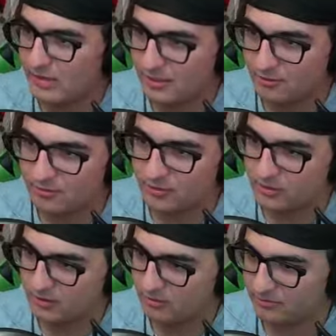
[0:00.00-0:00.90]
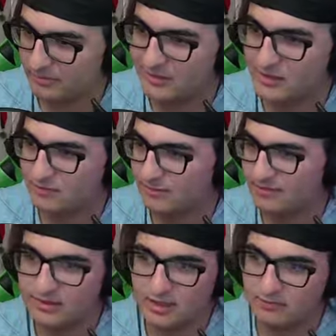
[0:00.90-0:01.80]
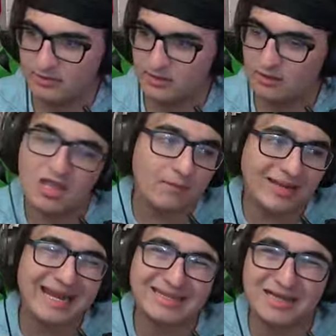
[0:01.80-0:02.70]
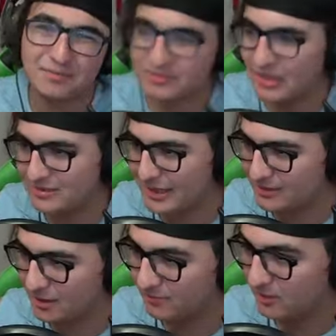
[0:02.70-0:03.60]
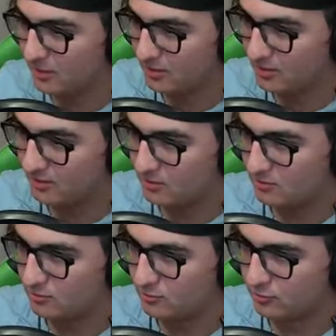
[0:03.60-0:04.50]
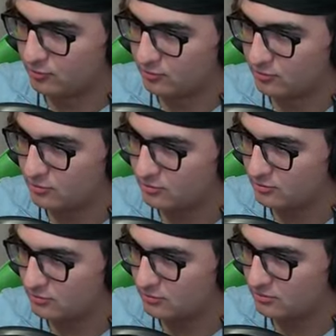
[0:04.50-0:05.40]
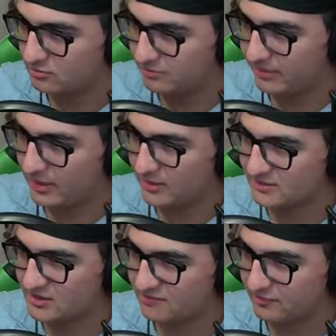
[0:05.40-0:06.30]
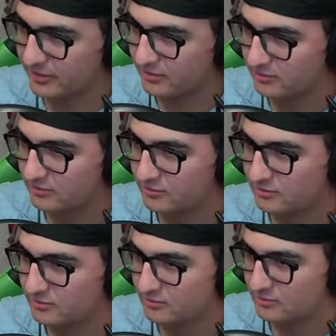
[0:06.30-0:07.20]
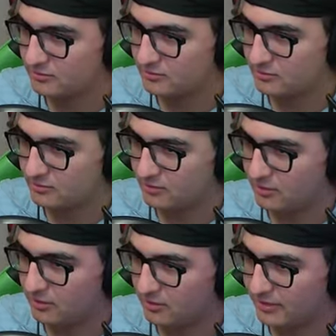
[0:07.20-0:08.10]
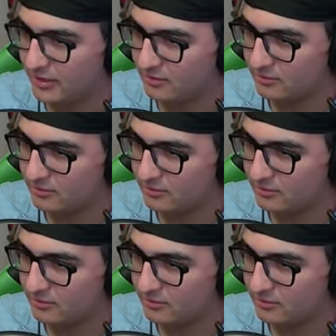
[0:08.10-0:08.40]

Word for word: I know what I'm doing. I know I'm not dumb. I'm not dumb. I'm not dumb. Okay, I'm kind of dumb, but not that dumb. Ooh. Pain and suffering. All right.